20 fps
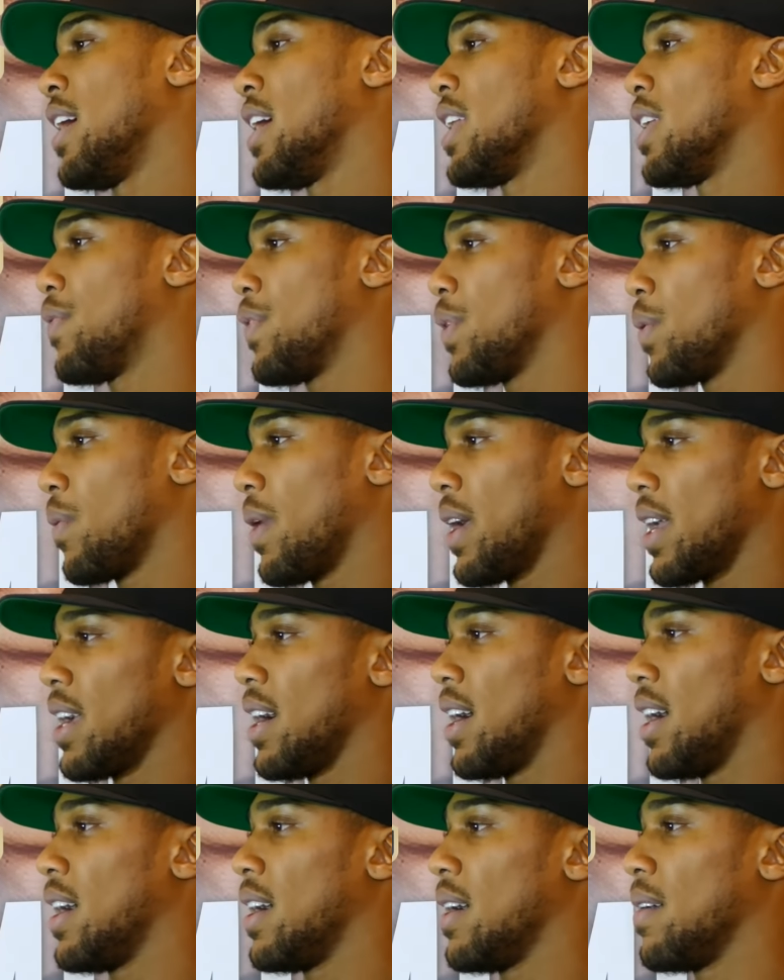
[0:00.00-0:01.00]
And if you weigh
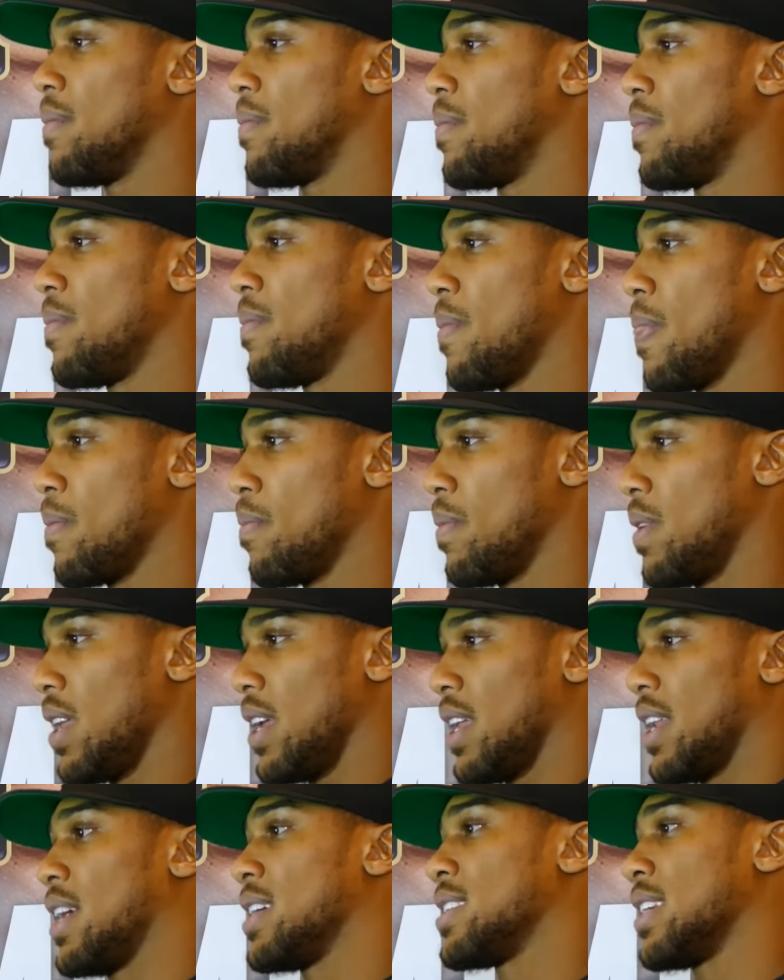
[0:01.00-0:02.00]
it up,
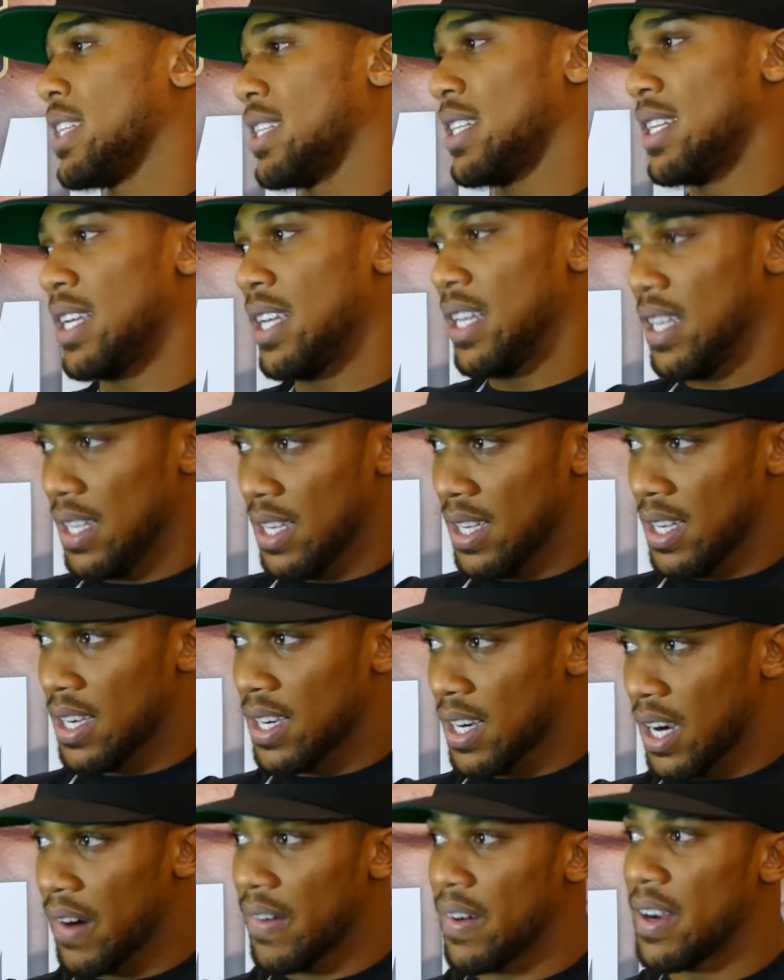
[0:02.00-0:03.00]
Molina is actually
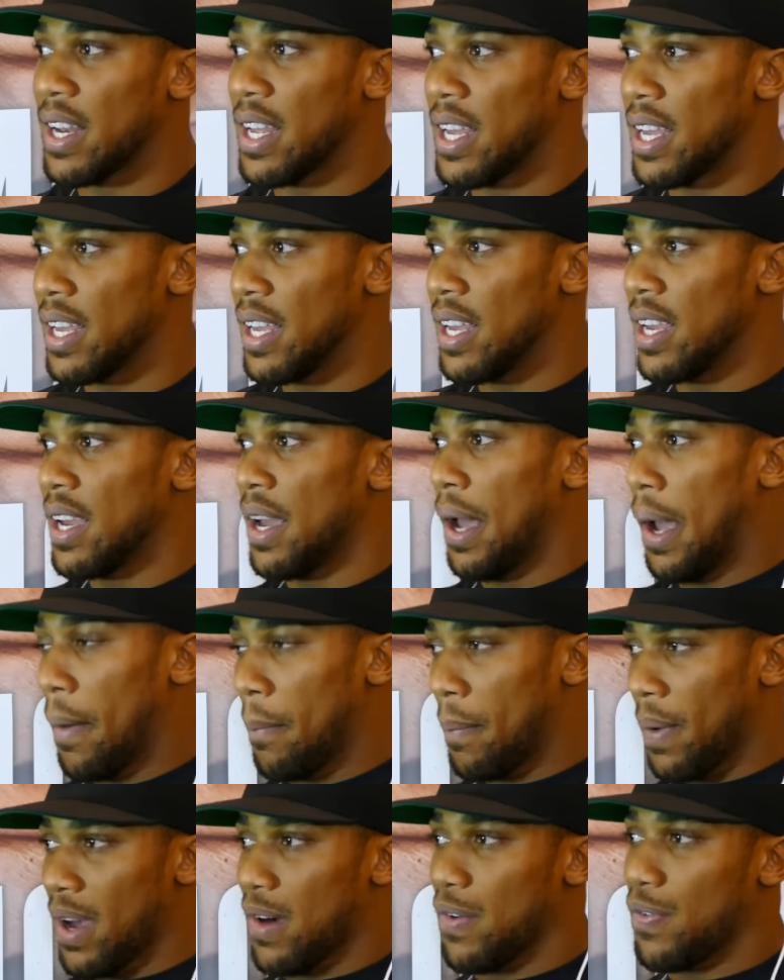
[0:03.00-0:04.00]
currently
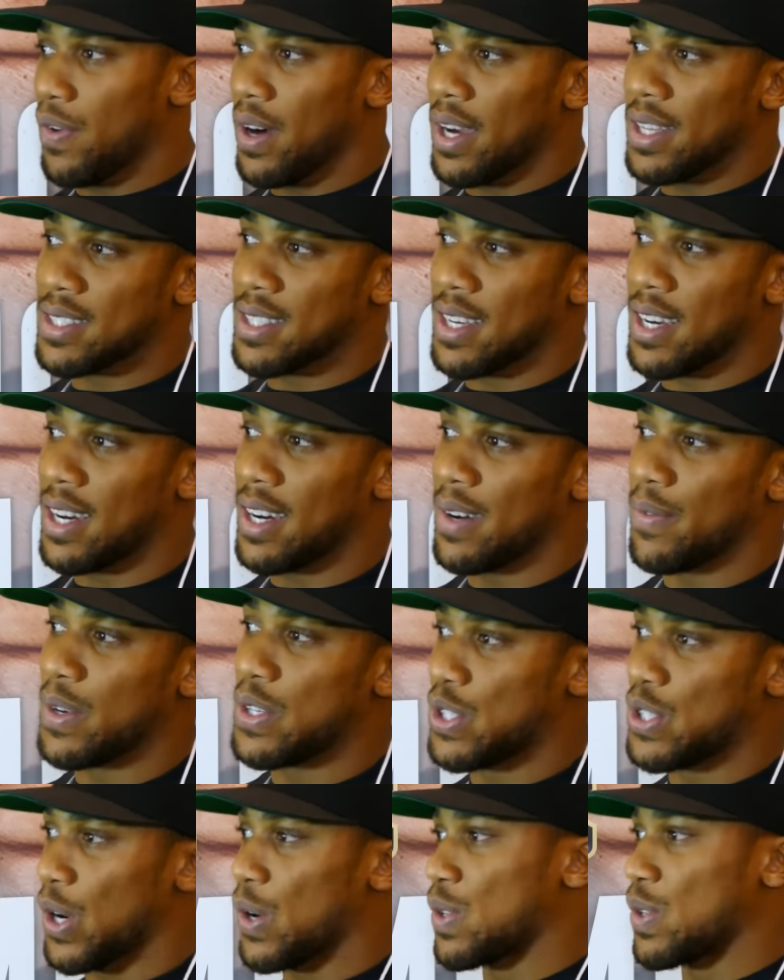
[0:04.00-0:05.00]
a better fighter.
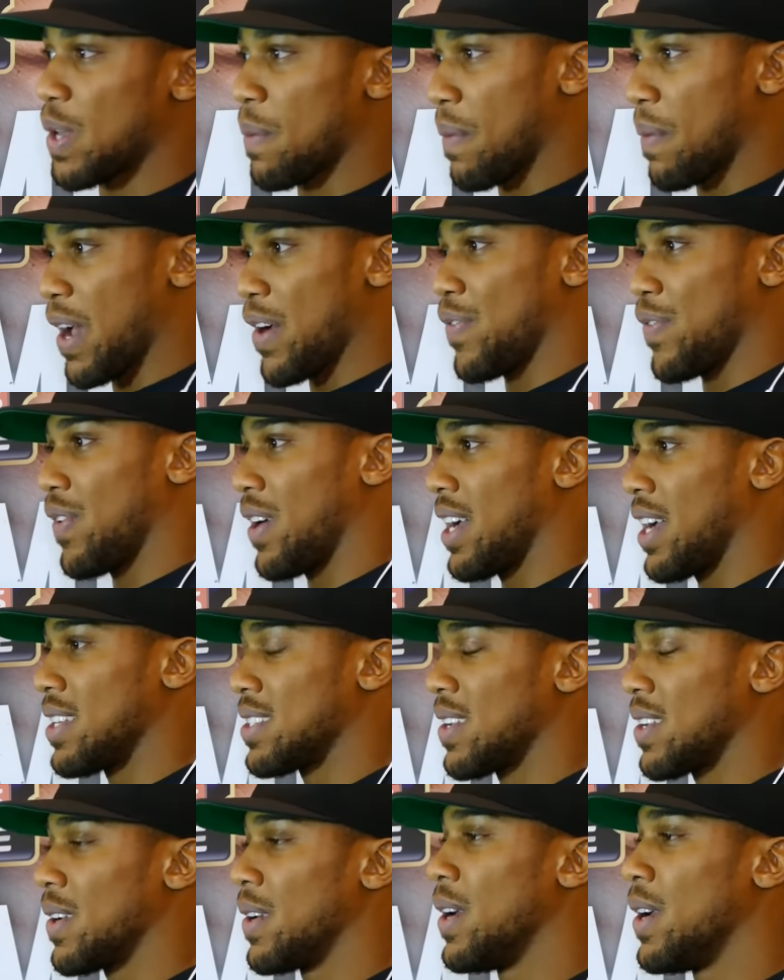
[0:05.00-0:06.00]
He chose a better
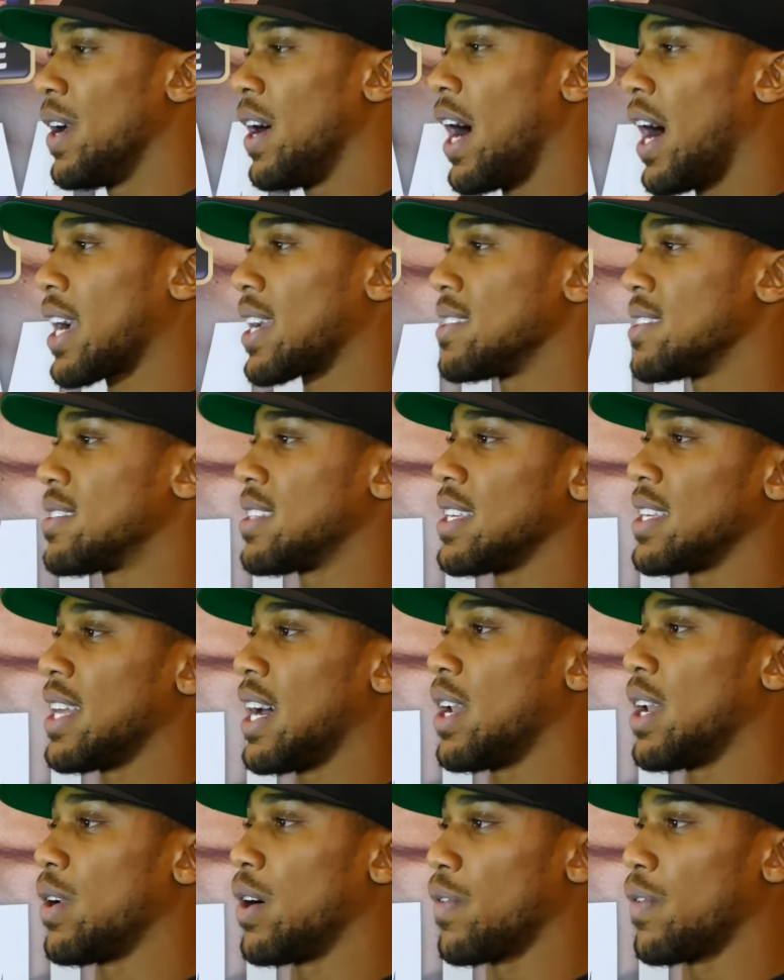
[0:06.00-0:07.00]
fighter, so I can see
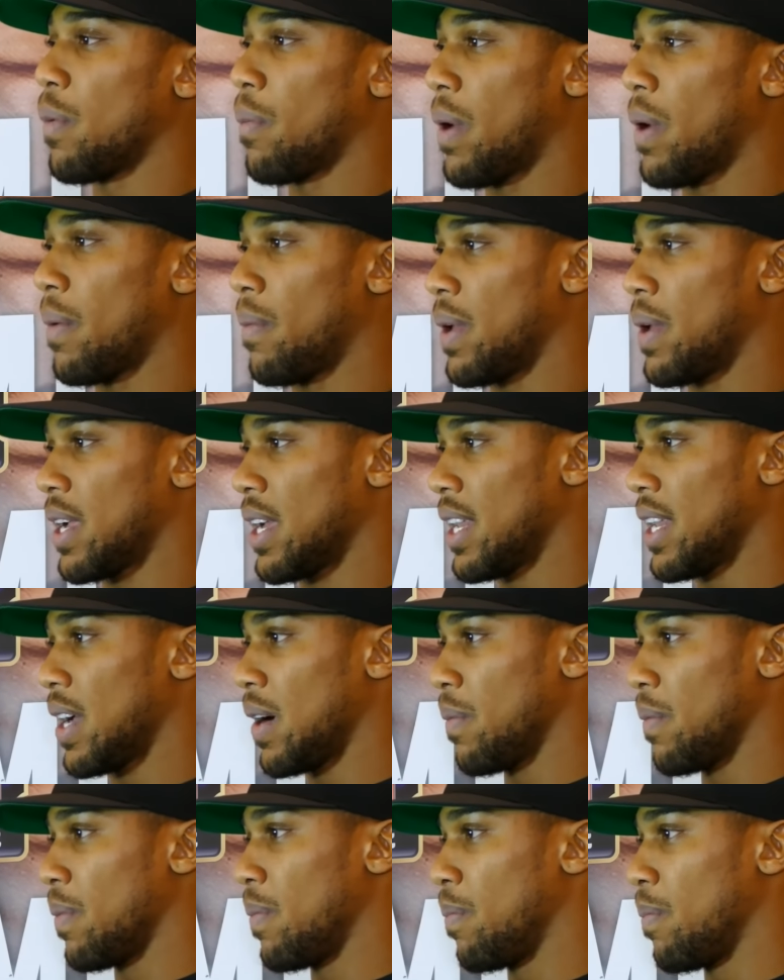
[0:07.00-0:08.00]
that a lot of the public are
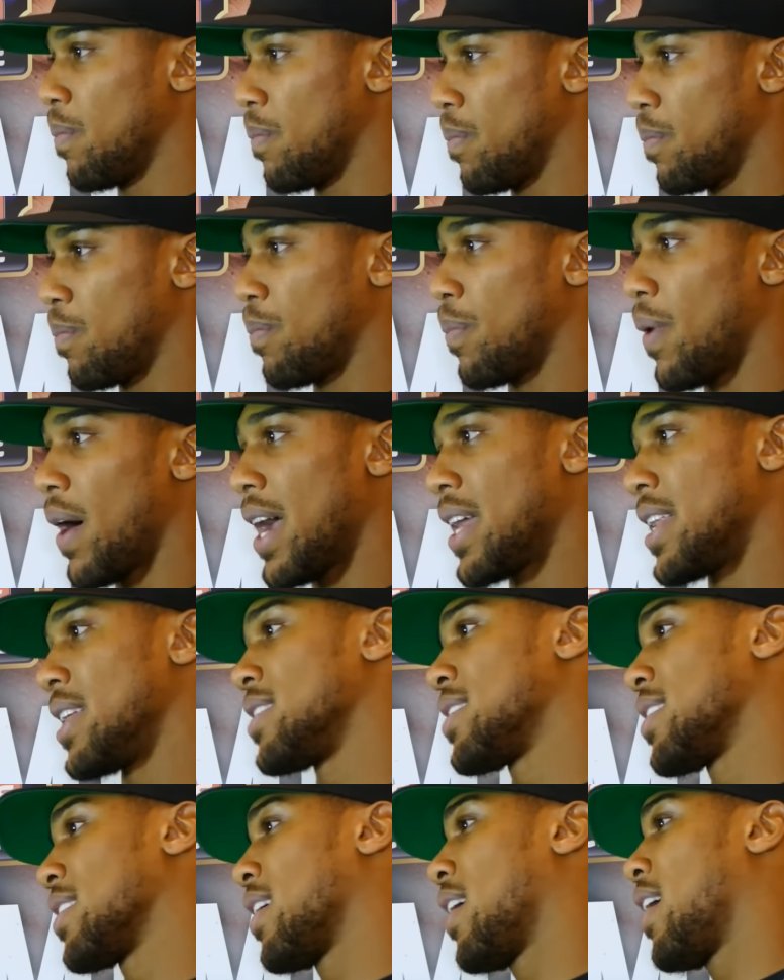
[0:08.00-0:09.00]
now buying
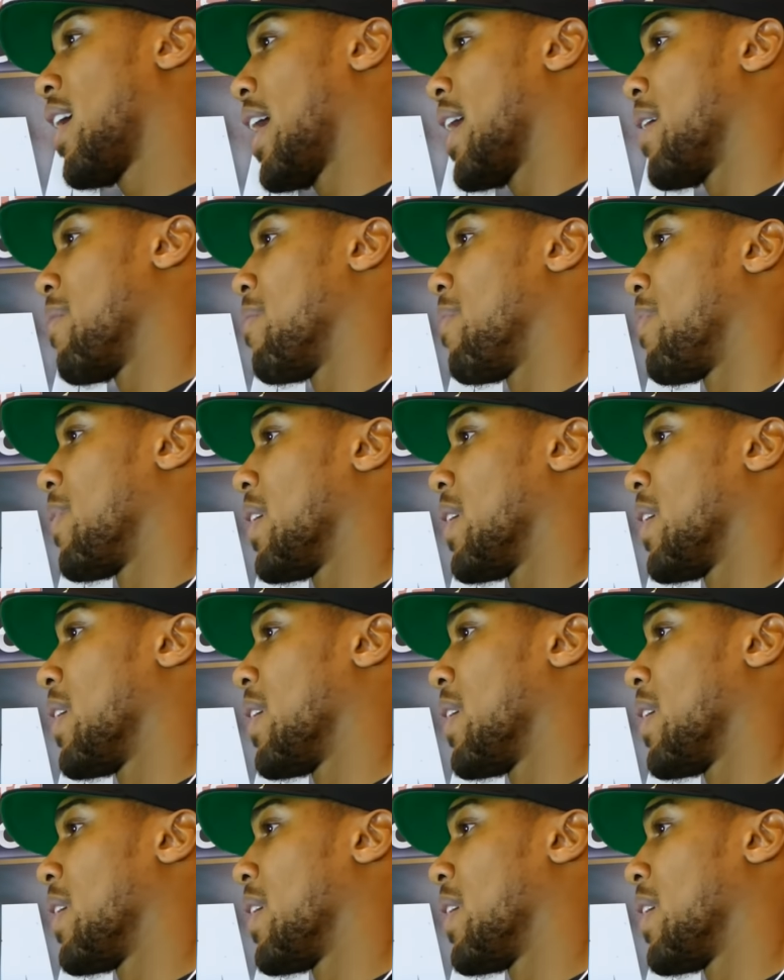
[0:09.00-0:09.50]
into the hype.